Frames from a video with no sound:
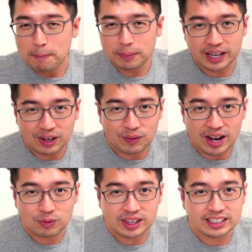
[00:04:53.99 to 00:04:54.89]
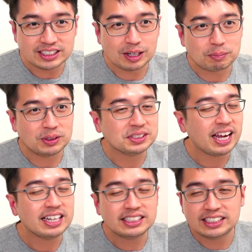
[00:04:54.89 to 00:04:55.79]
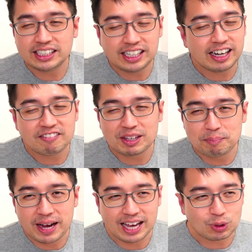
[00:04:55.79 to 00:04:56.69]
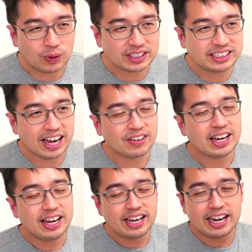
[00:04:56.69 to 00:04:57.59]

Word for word: play around with these numbers and see if the math works out.